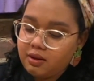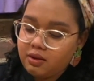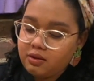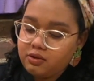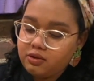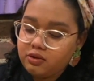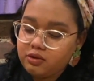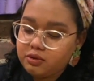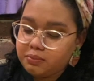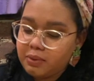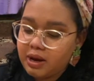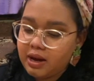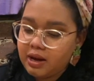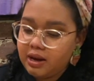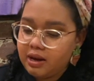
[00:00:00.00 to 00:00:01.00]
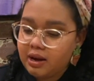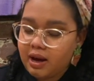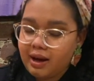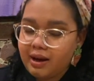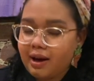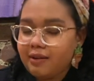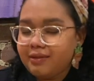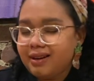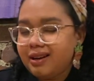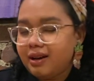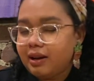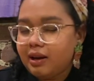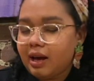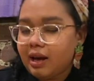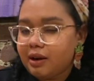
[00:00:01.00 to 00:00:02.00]
use I have
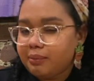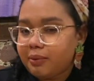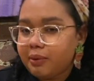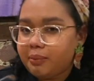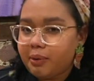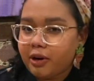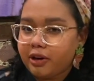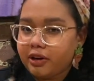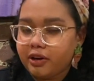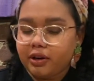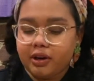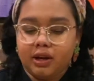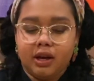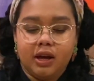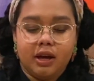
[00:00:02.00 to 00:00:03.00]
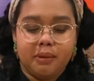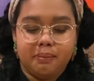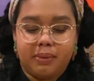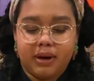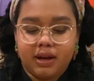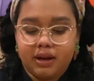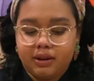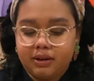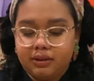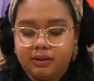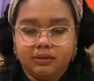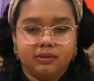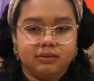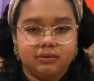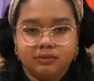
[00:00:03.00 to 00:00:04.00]
an edible marker, but
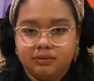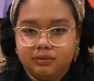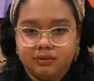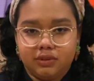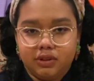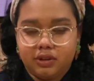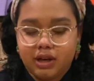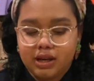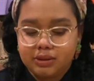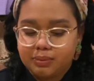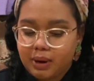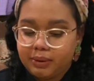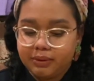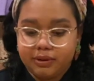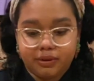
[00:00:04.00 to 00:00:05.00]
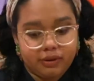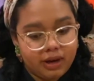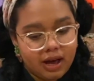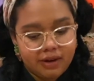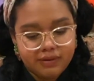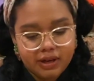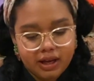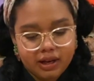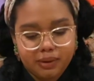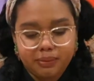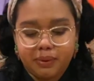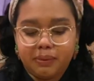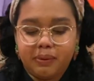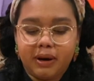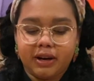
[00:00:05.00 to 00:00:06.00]
you guys probably don't have an
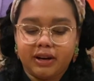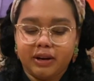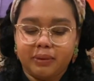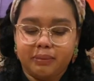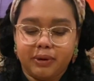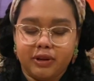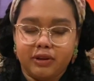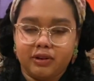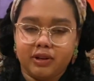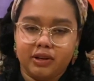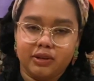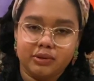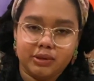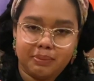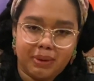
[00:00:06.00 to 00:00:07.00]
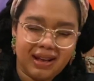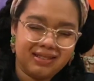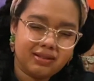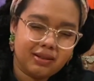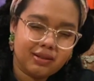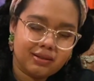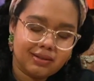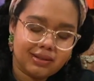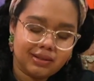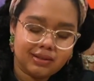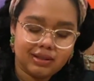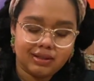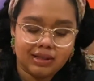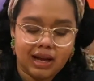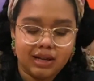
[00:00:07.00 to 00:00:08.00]
edible marker, but you can use a pencil since
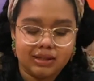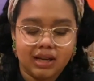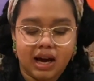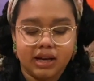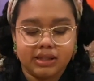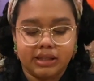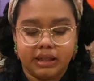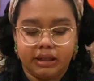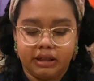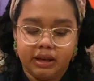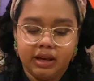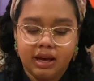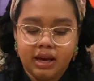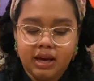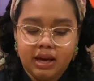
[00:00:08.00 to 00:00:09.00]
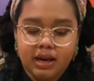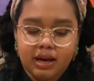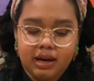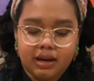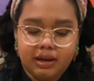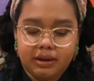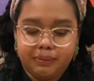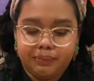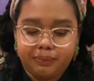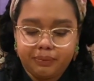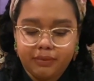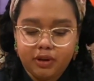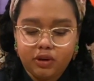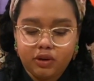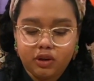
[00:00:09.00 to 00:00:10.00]
it's non-toxic.
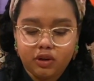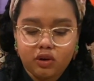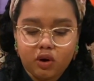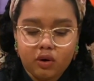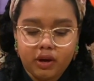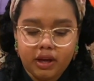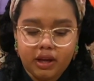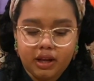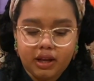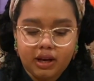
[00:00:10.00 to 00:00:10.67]
You can go in and